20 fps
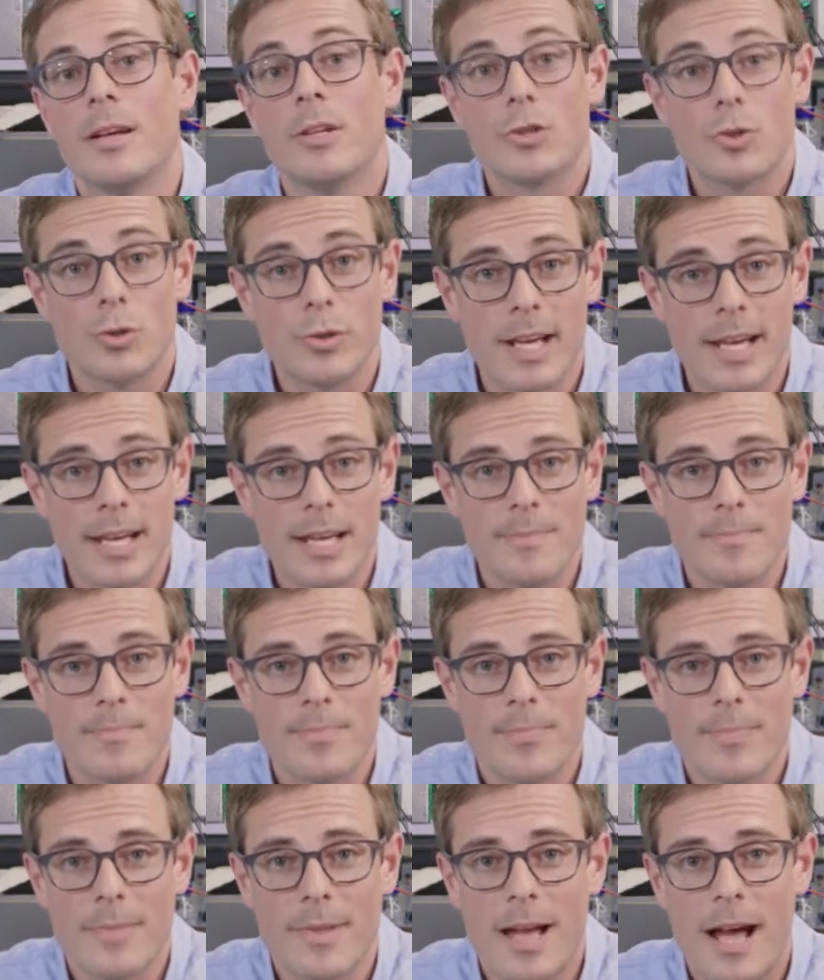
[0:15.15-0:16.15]
Today,
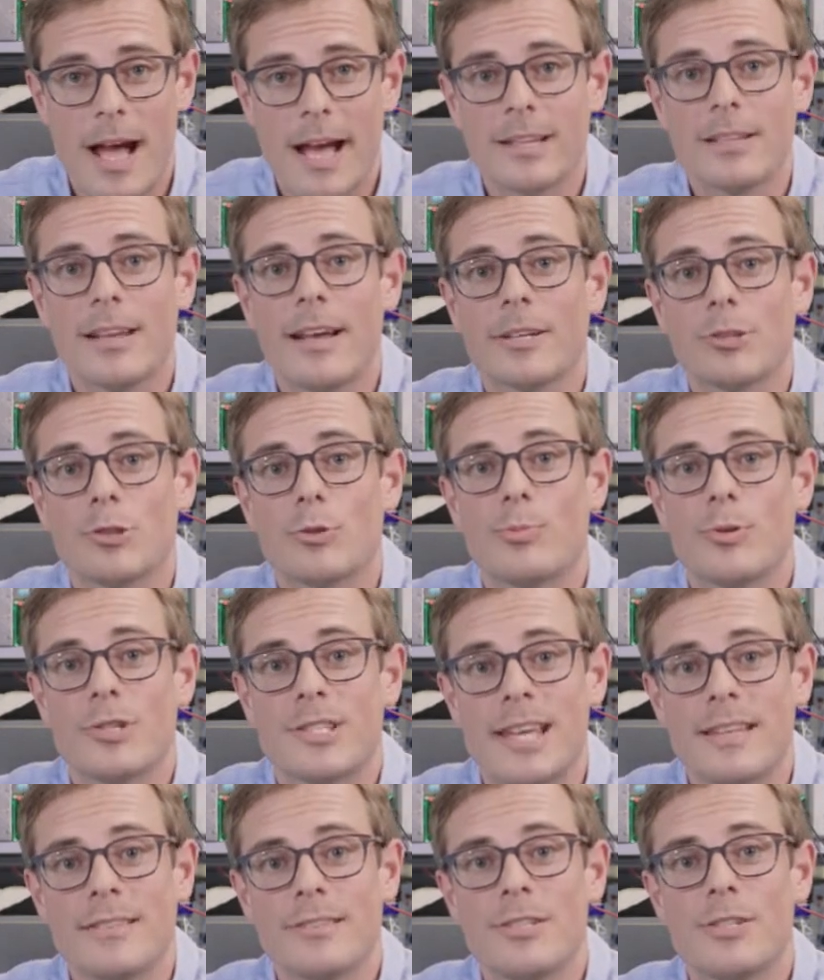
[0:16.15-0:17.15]
I'd like to
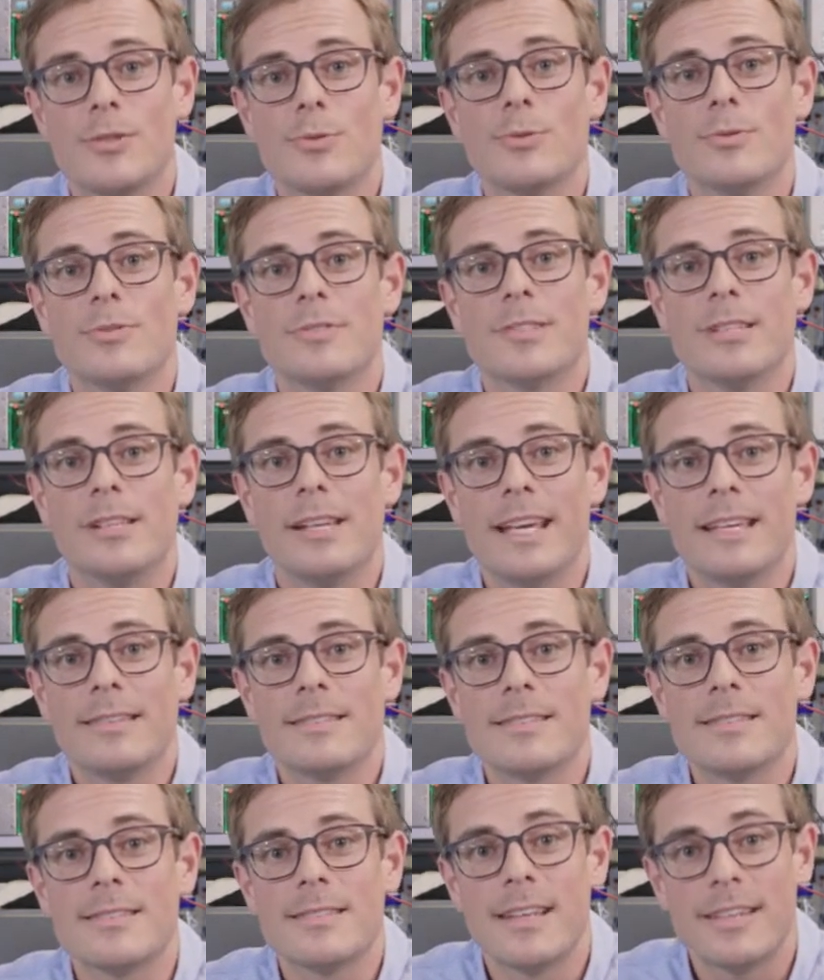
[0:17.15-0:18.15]
present you the
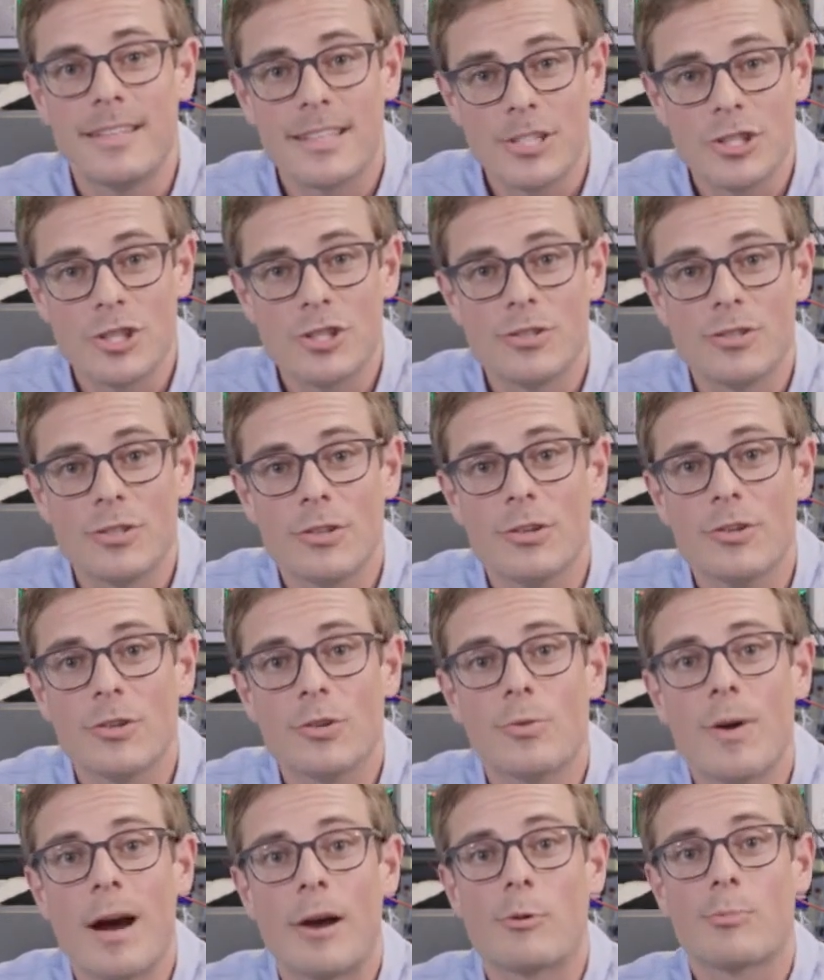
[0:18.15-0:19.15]
latest addition
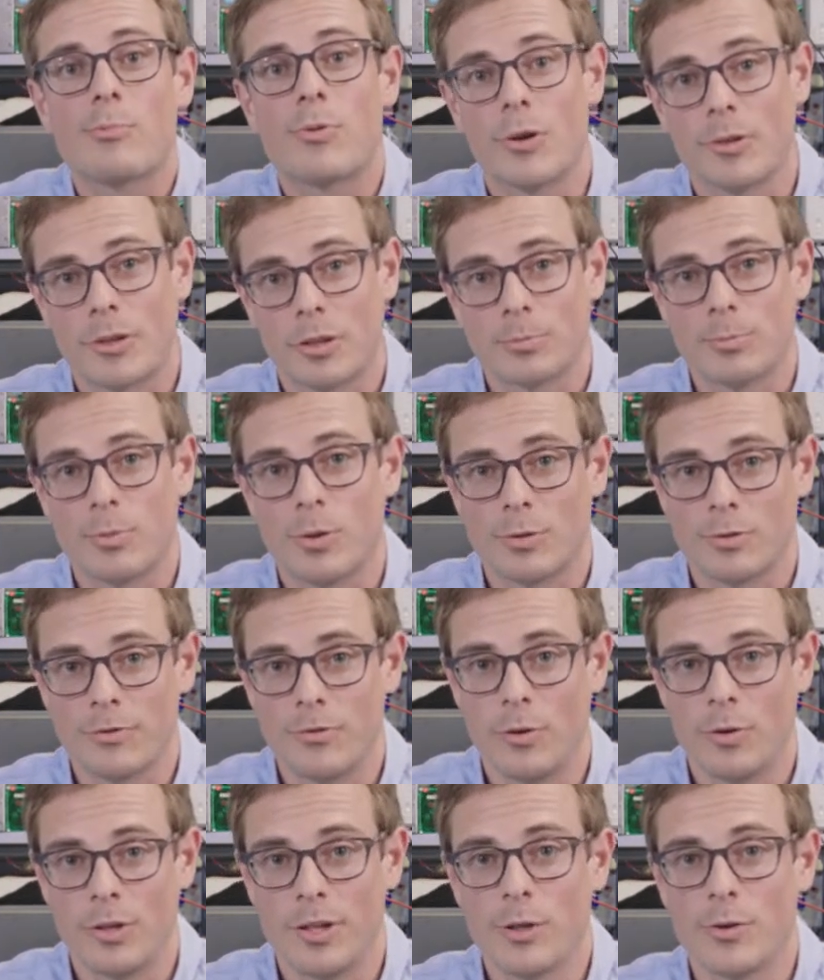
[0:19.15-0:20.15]
to our product
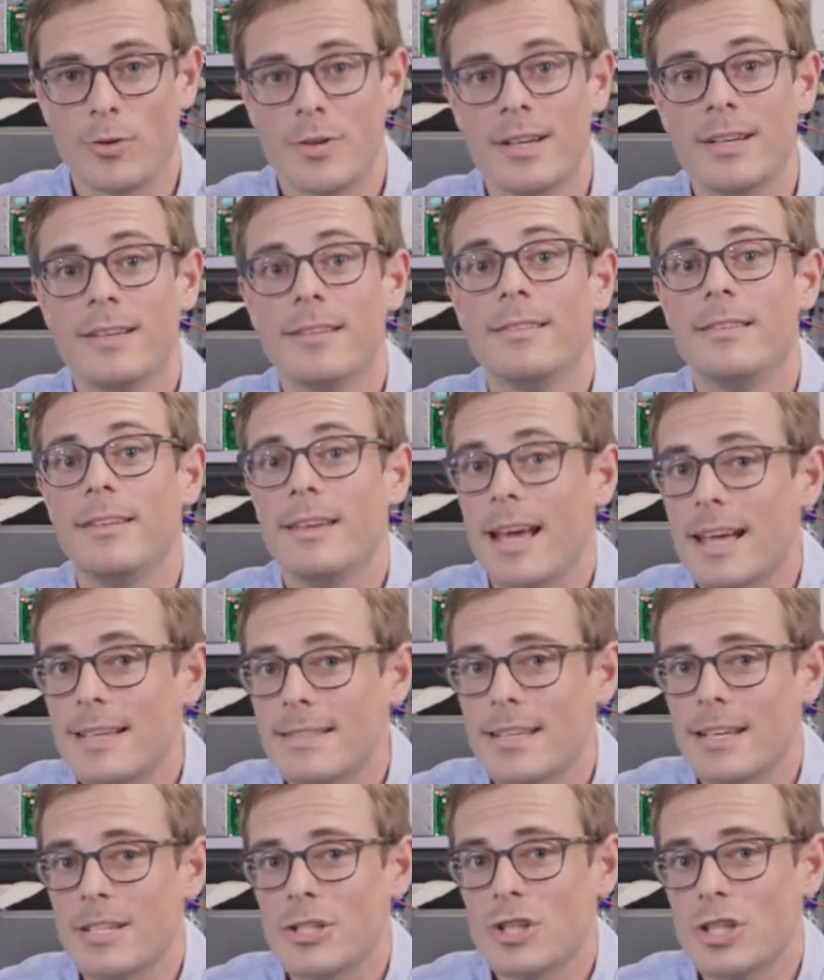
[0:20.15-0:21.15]
portfolio, the
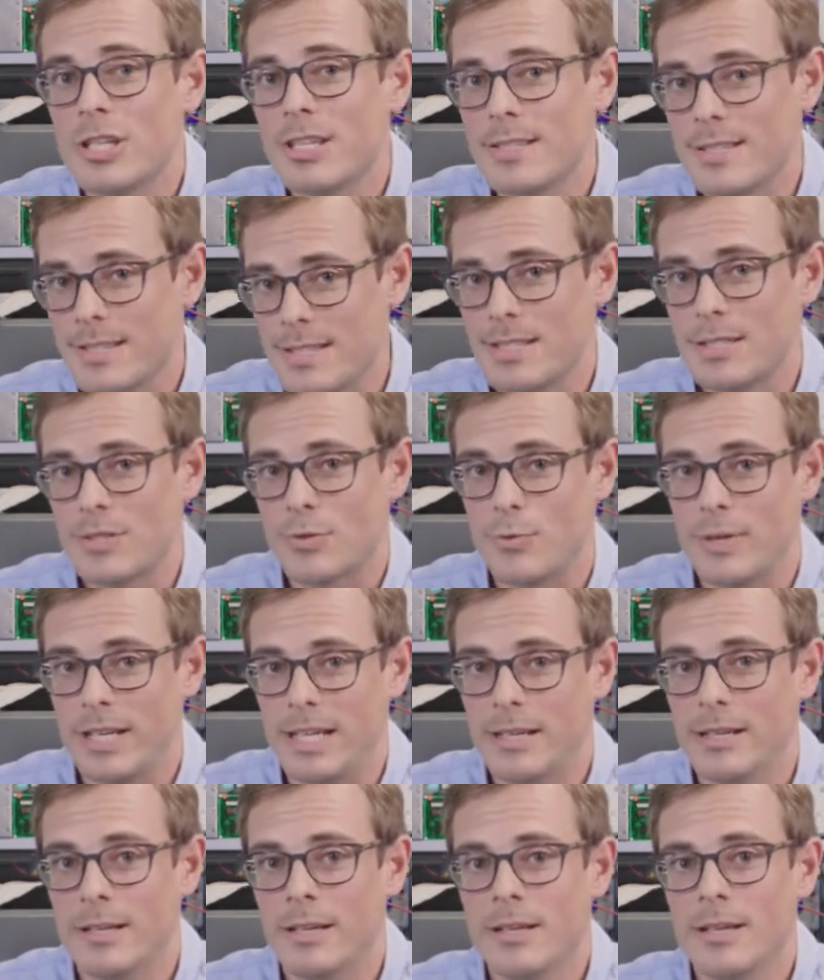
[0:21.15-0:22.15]

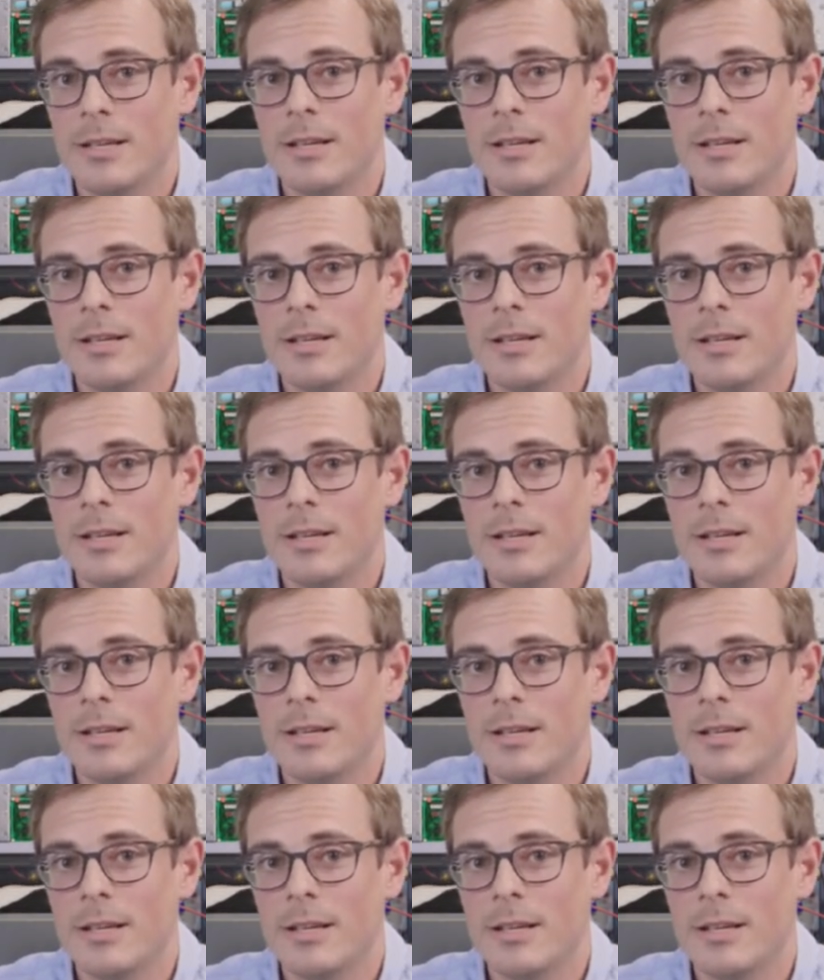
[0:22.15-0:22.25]
SHTC3